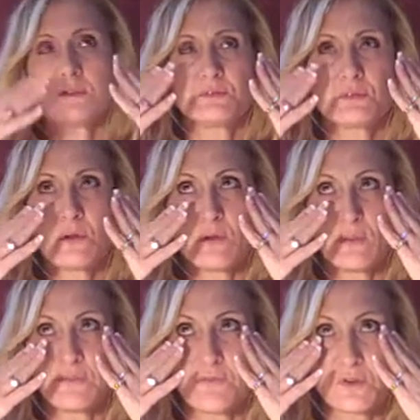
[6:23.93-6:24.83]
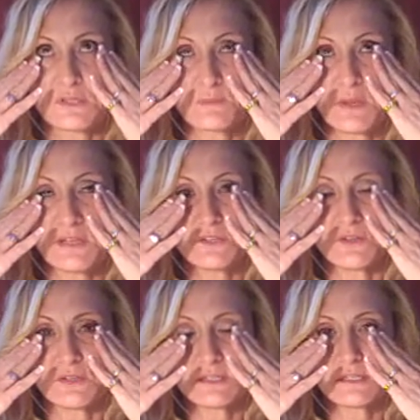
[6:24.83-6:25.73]
So, in the first place
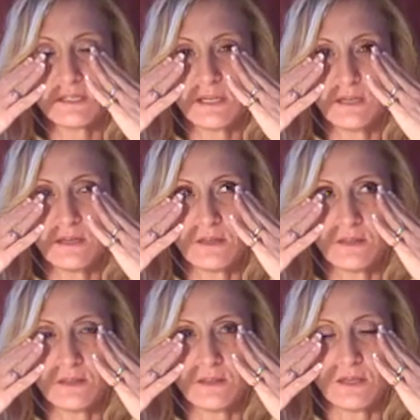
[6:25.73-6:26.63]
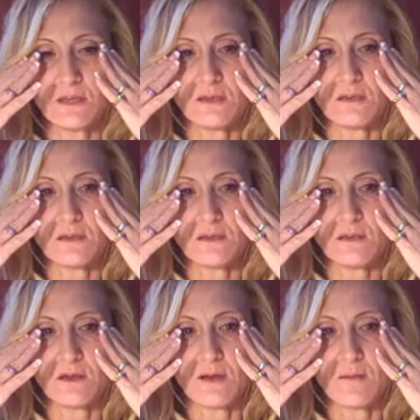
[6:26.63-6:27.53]
that you'll see the
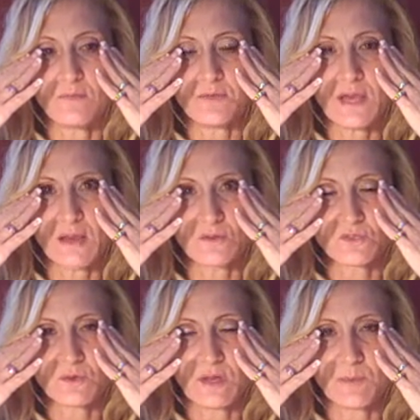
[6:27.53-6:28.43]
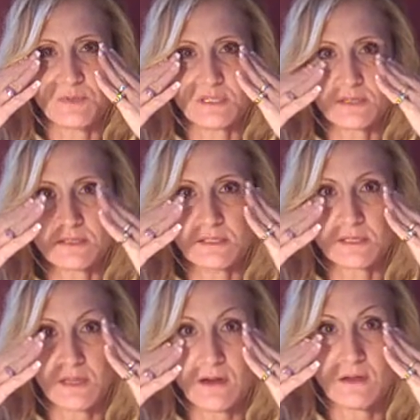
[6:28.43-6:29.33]
yellow showing up is in the
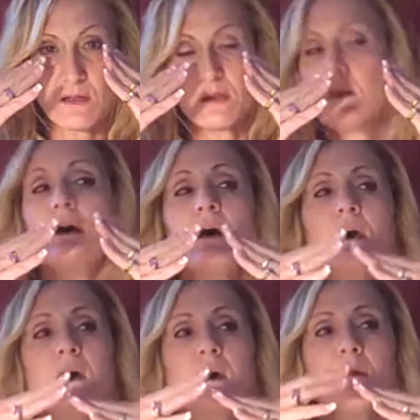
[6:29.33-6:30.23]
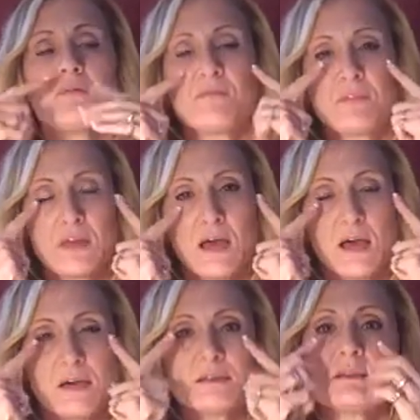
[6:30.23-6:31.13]
sclera of the
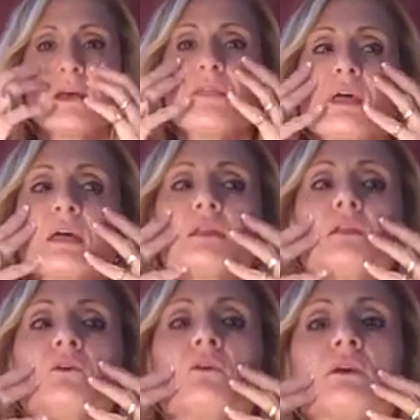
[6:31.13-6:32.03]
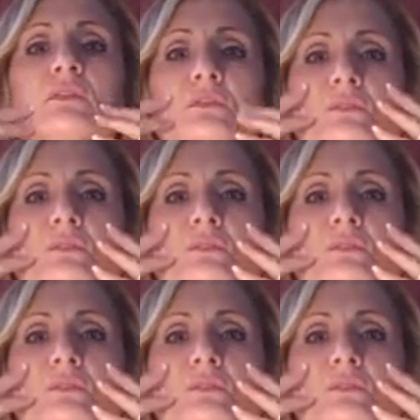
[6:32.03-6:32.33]
eyes, and then you'll get